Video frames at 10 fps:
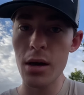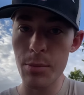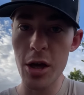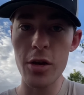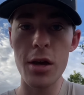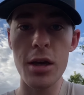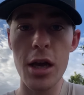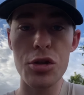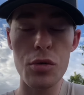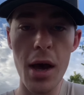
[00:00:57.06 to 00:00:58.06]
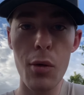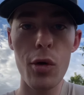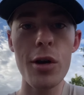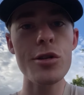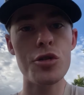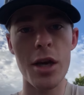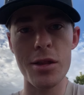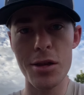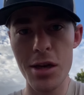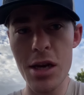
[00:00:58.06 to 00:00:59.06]
I bet you can guess who that was,
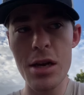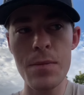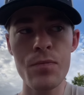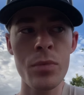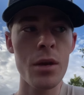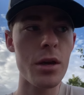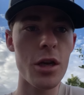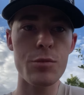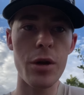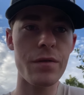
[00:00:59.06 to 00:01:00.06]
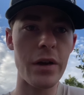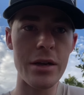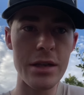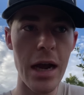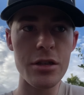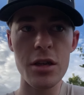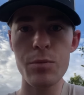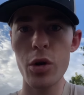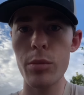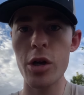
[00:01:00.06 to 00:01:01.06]
Jaden Ledee. He has been fantastic
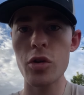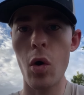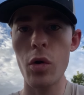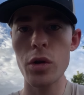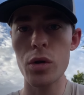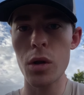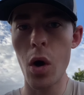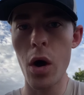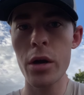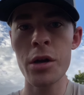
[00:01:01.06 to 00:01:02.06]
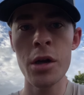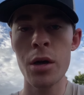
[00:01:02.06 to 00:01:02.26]
pretty much all year long.